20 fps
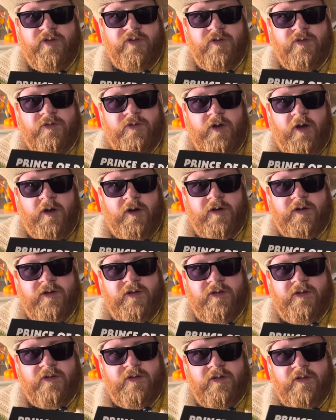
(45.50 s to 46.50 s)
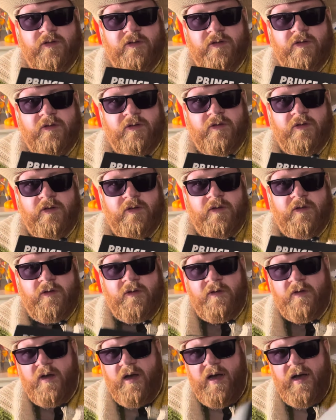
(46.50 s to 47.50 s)
of Darkness.
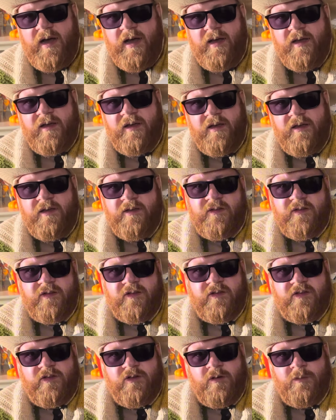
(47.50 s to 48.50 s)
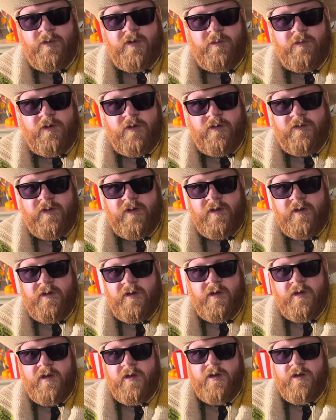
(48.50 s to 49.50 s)
It's a stupid movie.
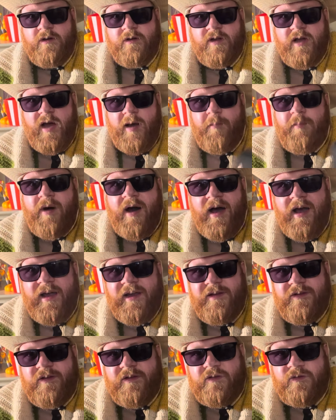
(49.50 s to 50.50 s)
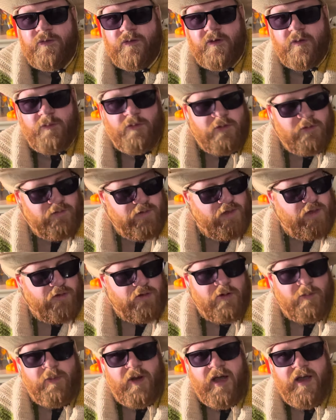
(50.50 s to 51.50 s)
You're not buying this for the movie though. You're
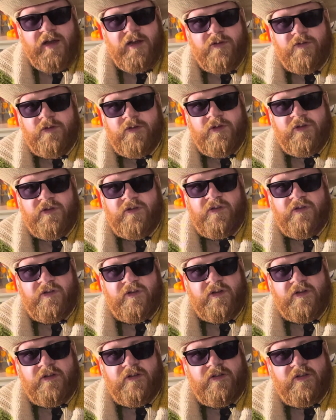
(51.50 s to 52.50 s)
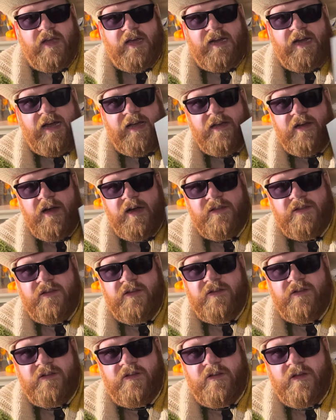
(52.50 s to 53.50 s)
buying it for the 6 set. I got
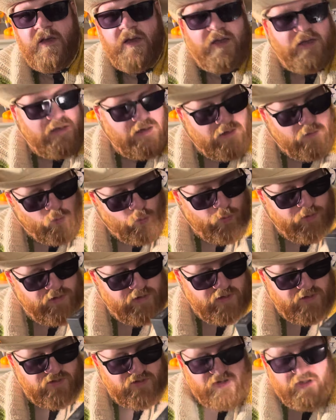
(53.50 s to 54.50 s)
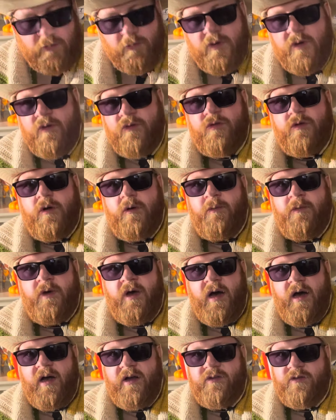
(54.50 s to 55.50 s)
this really cheap from
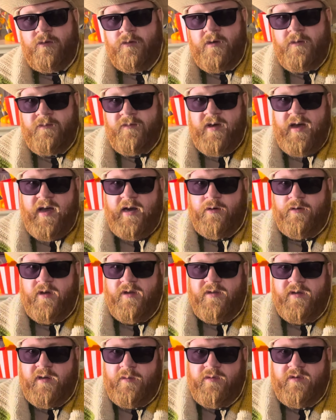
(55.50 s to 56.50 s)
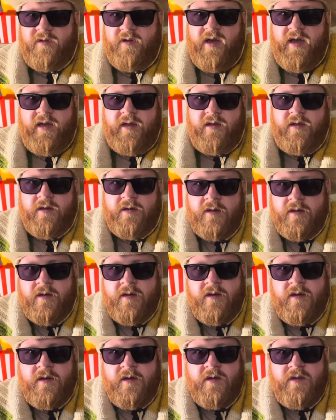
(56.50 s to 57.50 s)
Scream Factory. I think it was like,
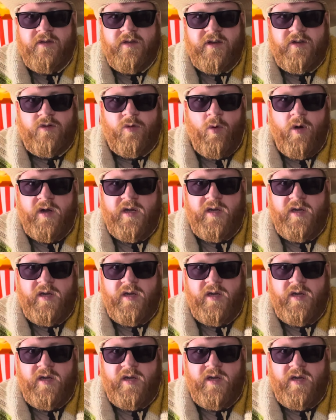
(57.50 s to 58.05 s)
it's like 20